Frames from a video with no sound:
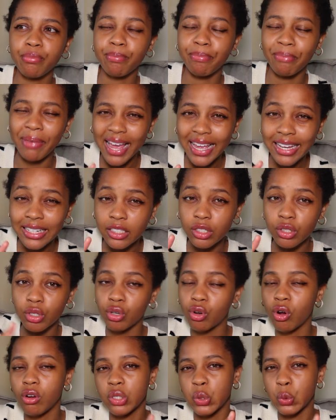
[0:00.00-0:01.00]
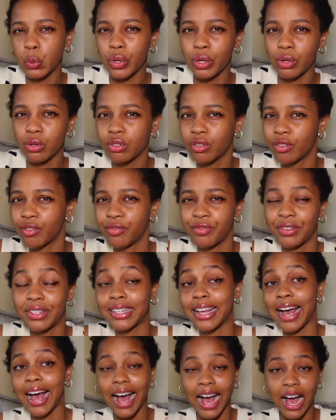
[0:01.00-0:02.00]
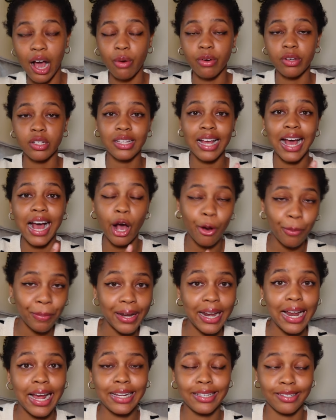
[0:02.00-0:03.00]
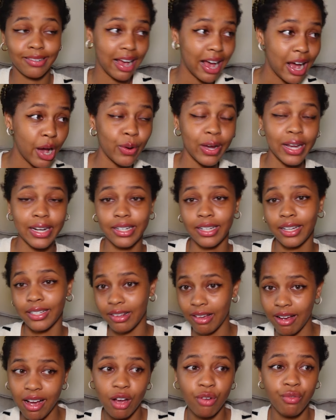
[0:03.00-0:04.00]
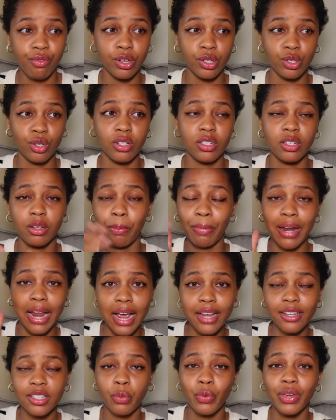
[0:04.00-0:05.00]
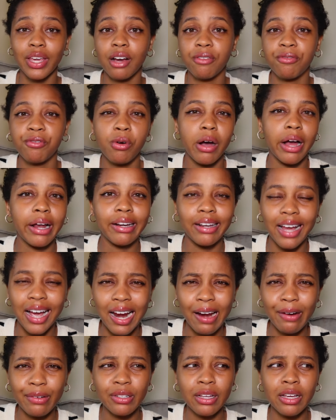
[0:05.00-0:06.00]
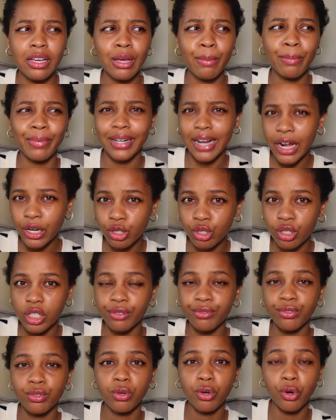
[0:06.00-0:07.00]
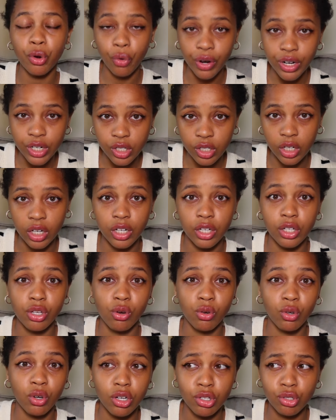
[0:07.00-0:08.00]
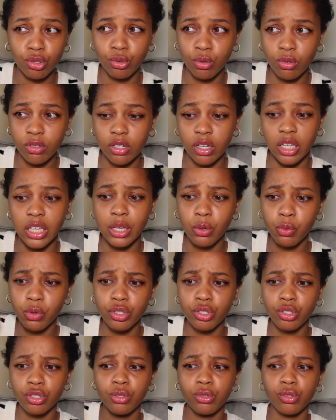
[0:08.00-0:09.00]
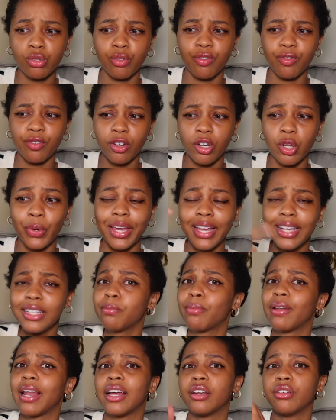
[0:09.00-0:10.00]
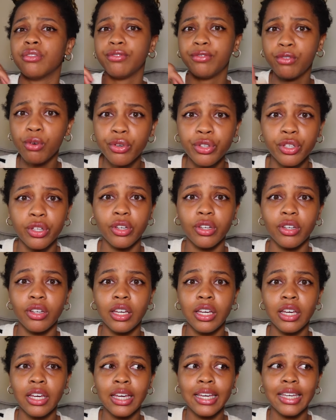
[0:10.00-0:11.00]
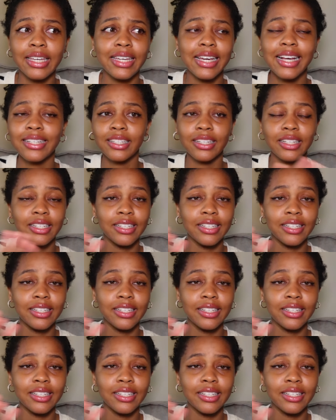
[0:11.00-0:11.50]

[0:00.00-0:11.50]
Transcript: bend God's will to fit ours, our plans, our ideas, our visions, the plans that we have for our lives. But actually, if you're a Christian and you're God's daughter, he wants you to follow his plan for you. He has a